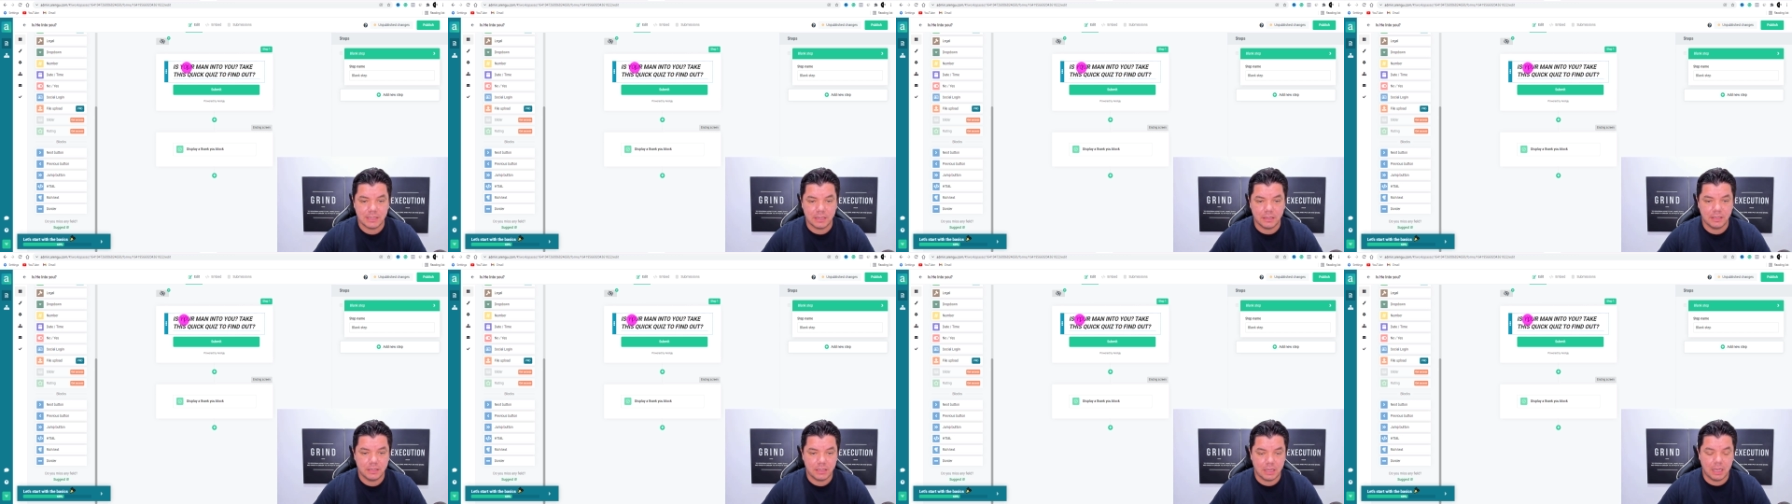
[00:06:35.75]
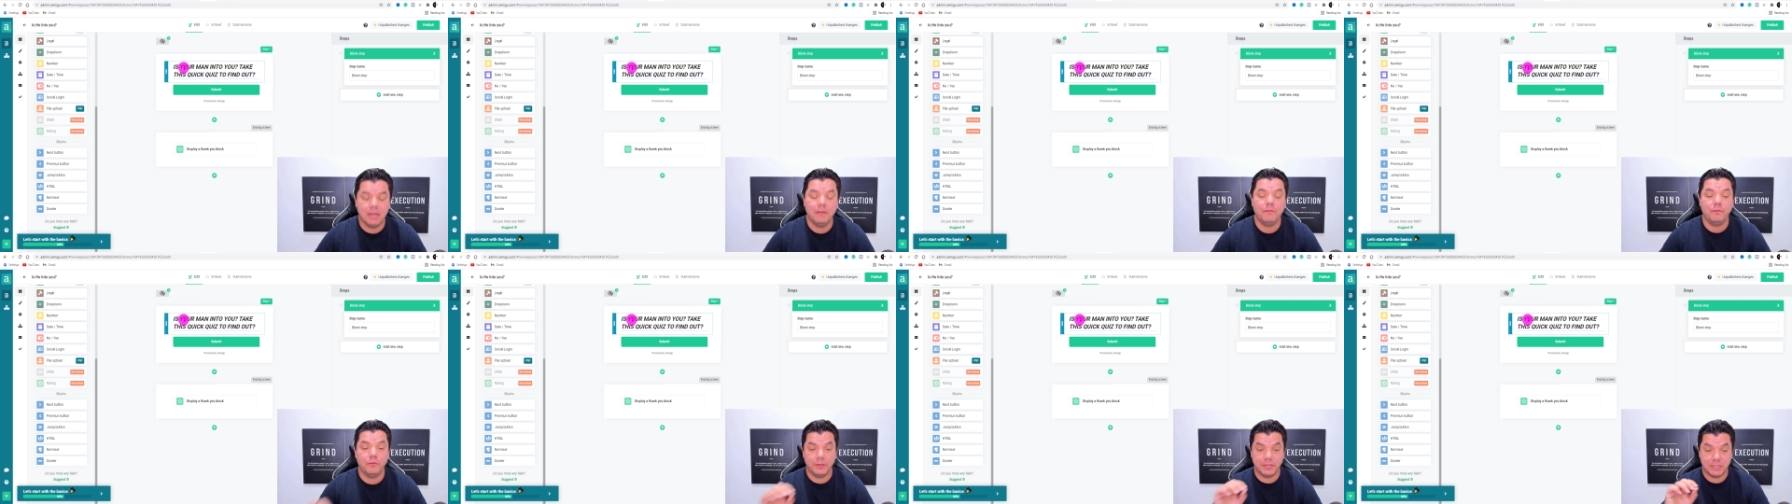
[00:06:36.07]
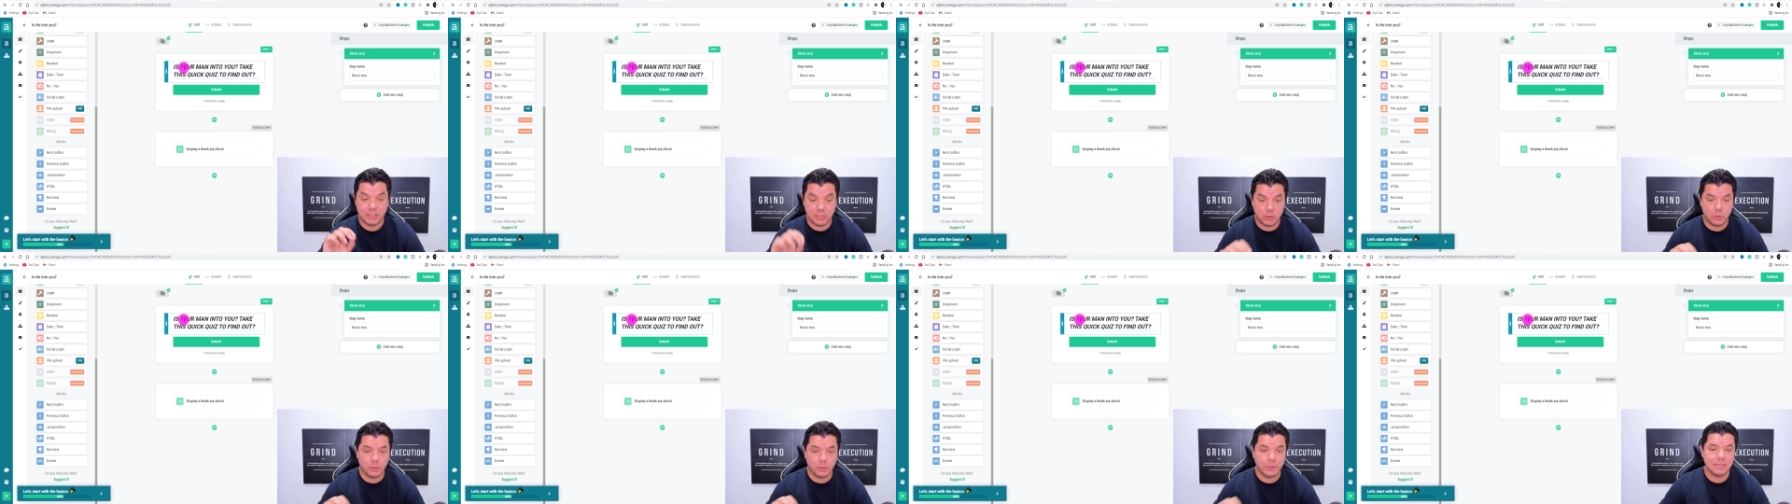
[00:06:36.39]

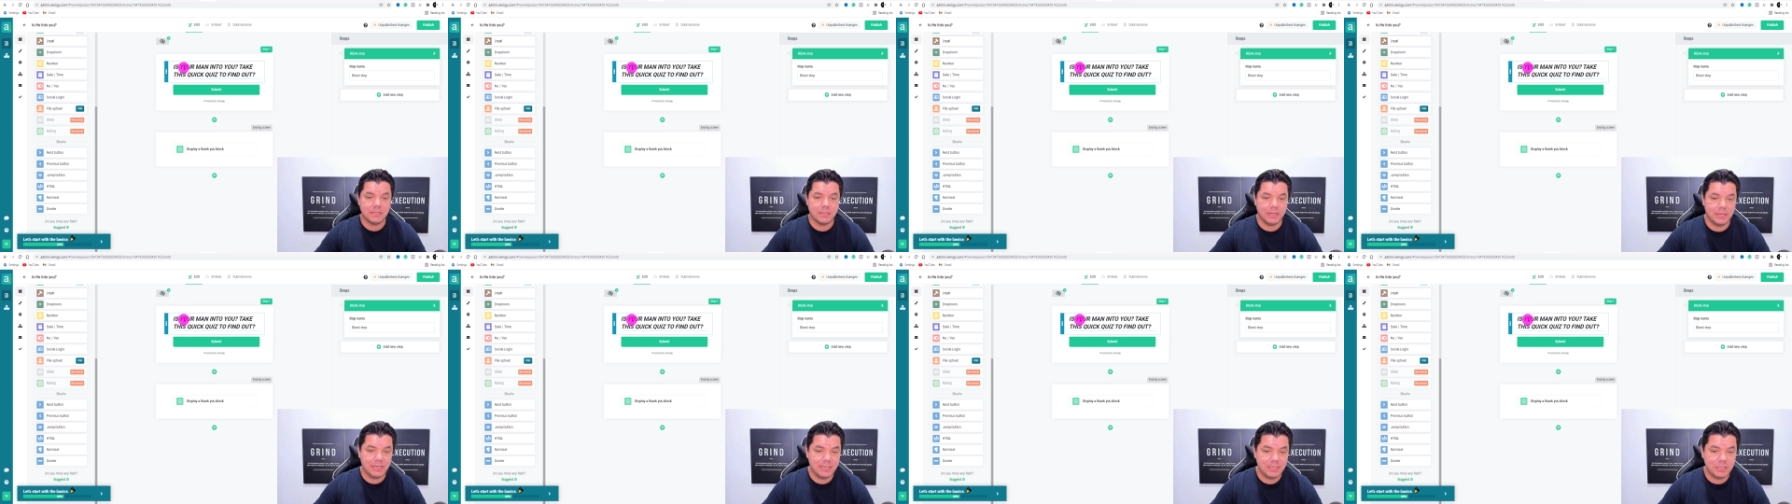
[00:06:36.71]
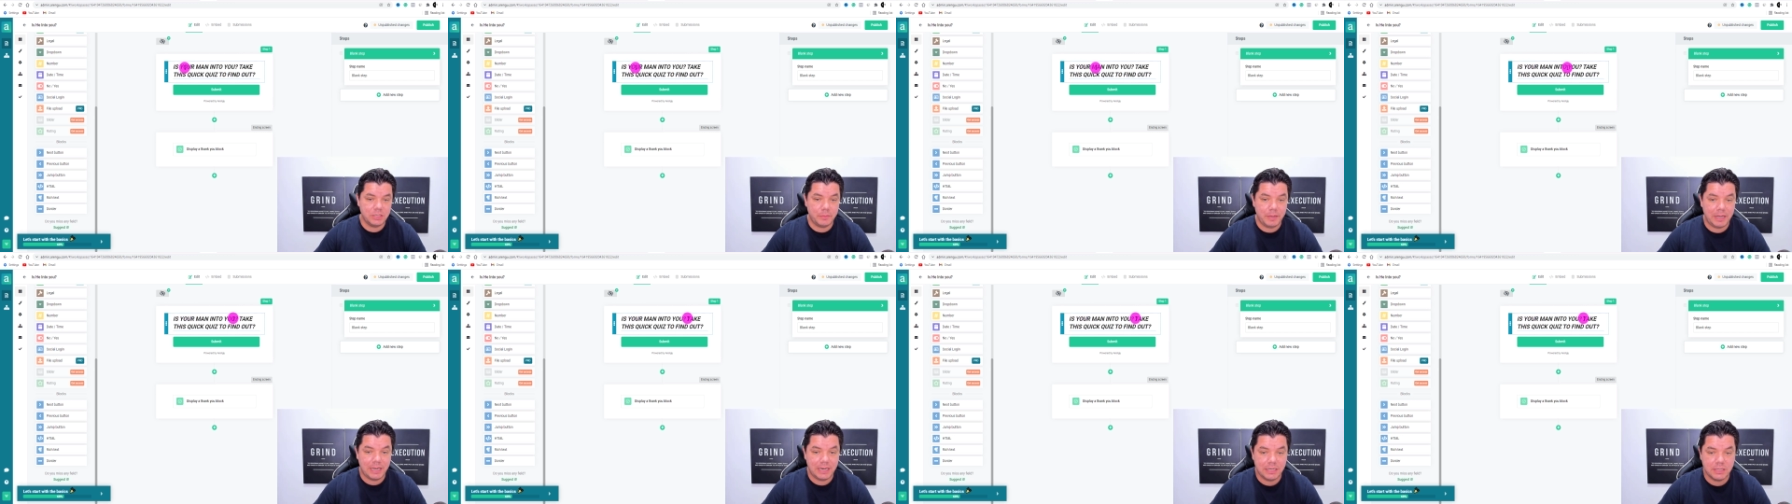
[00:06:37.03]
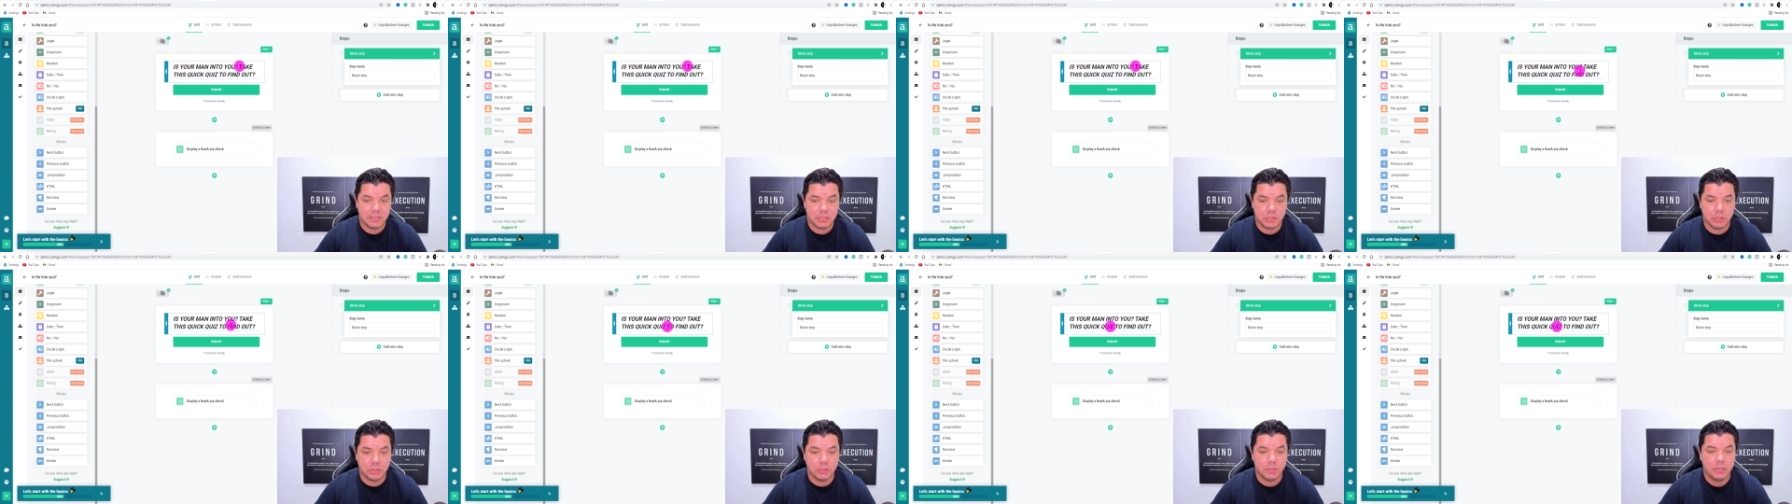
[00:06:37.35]
So is your man
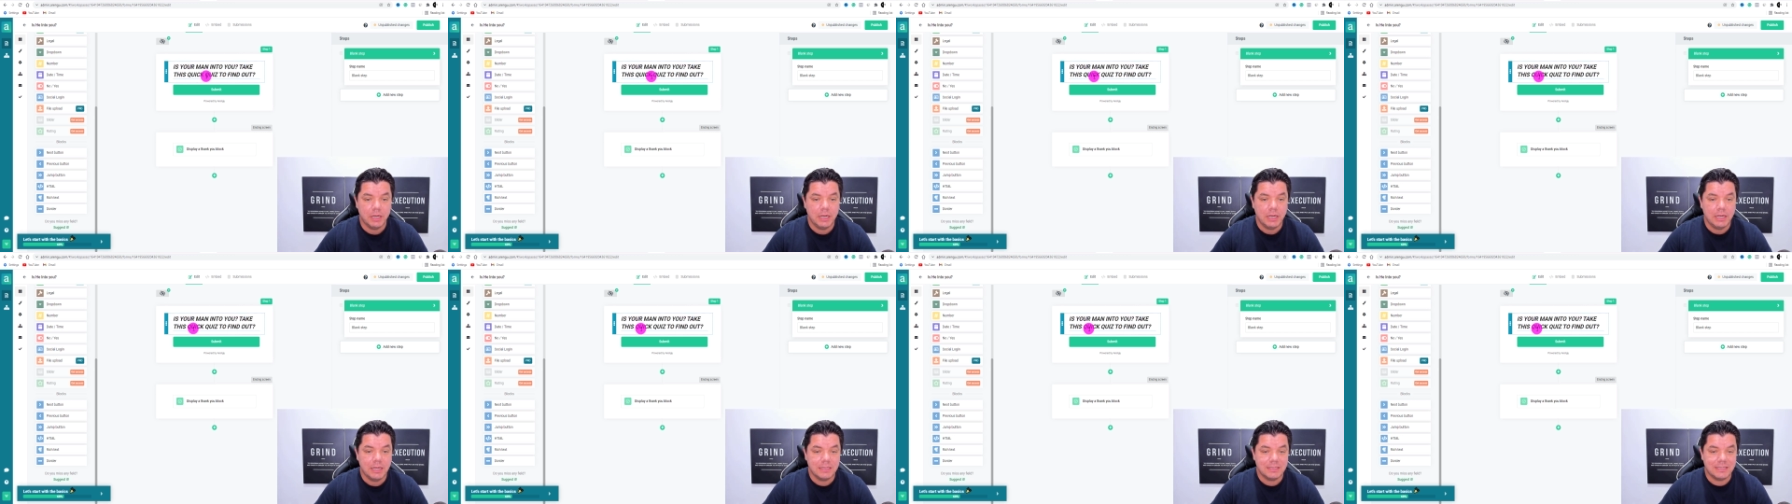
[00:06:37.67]
into you?